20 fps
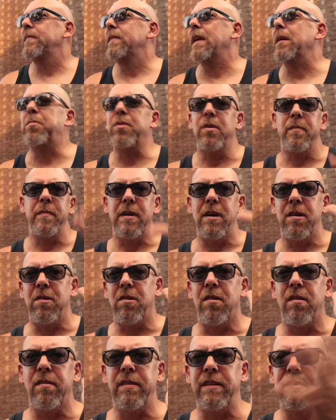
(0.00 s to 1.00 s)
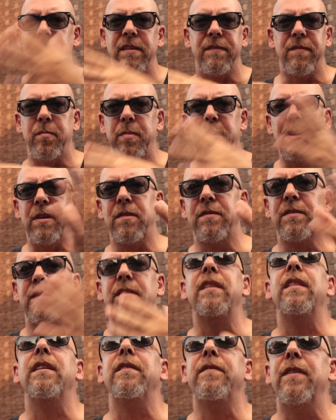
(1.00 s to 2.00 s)
They put me on all these different pills, and
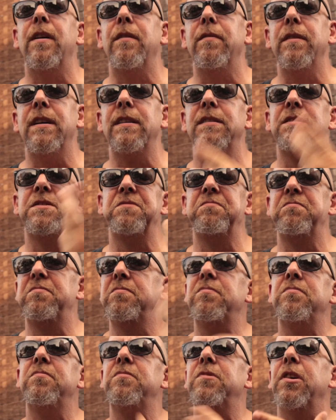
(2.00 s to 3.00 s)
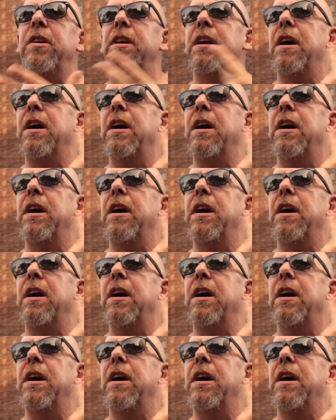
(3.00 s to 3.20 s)
then they found this, took